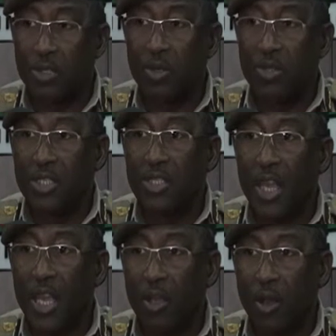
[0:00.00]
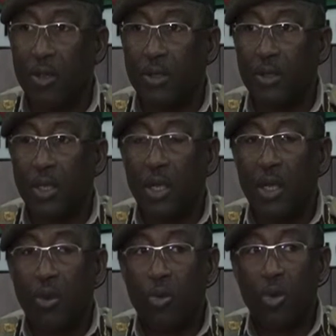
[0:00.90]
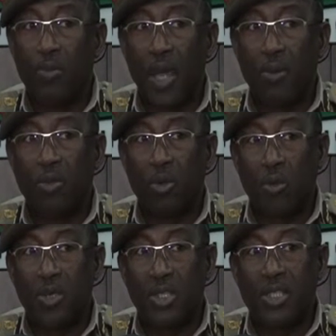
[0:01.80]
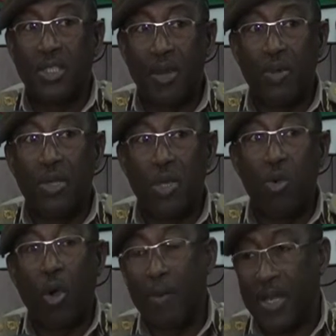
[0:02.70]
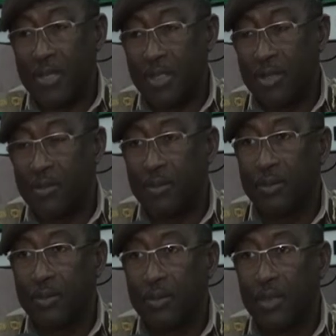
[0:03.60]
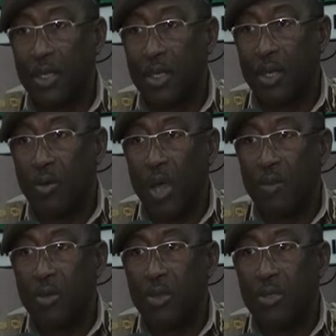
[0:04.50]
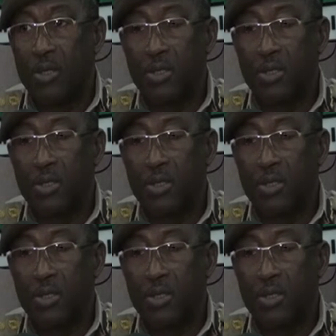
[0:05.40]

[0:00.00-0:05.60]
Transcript: So this year alone, we will be able to commission 7 new commands. We have built.